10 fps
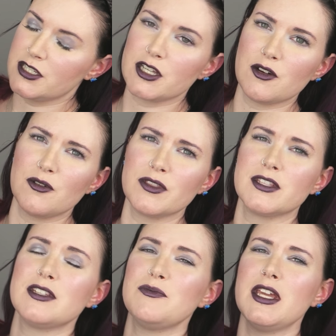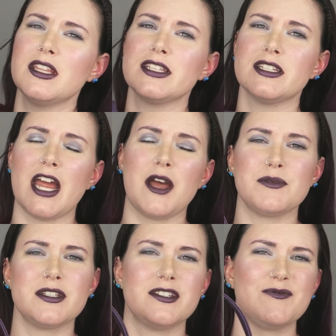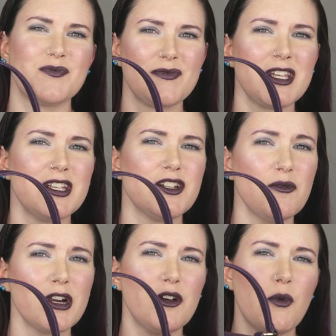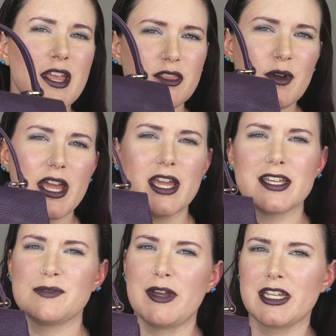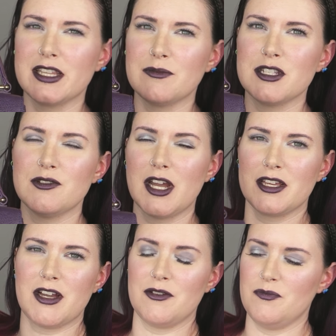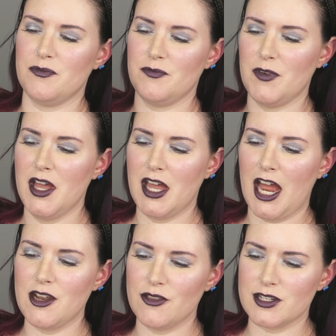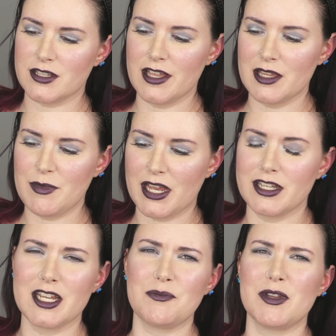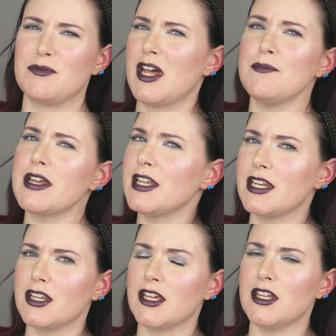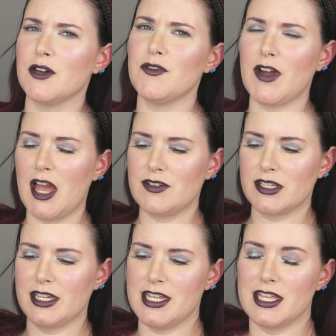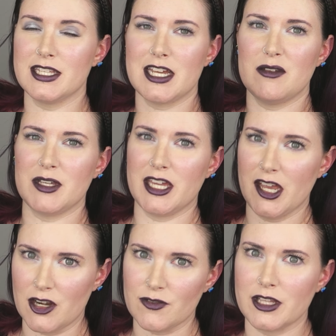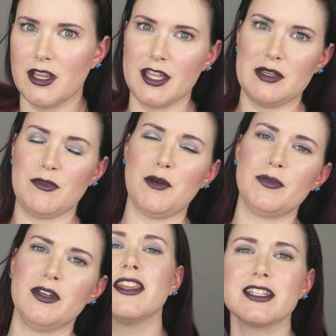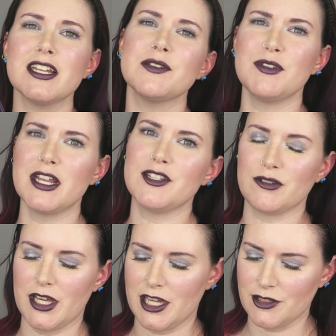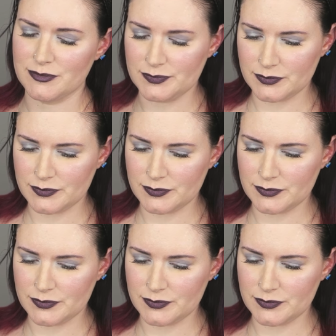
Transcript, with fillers: So to me, the snaps don't work quite the way I expected them to. I, I I know they're slightly magnetic, but not magnetic enough if I have to like take the time to carefully line them up. That's kind of something I don't like.